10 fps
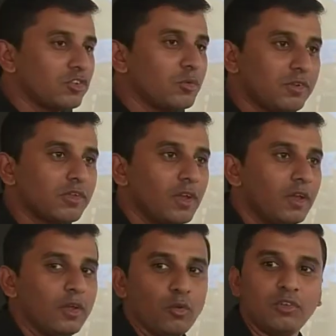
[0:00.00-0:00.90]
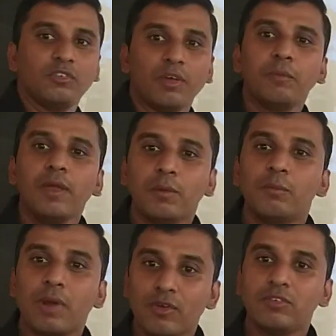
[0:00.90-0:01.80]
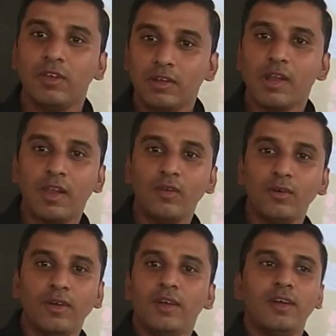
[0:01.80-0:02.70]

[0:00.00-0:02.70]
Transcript: which means uterus is something privacy, internal.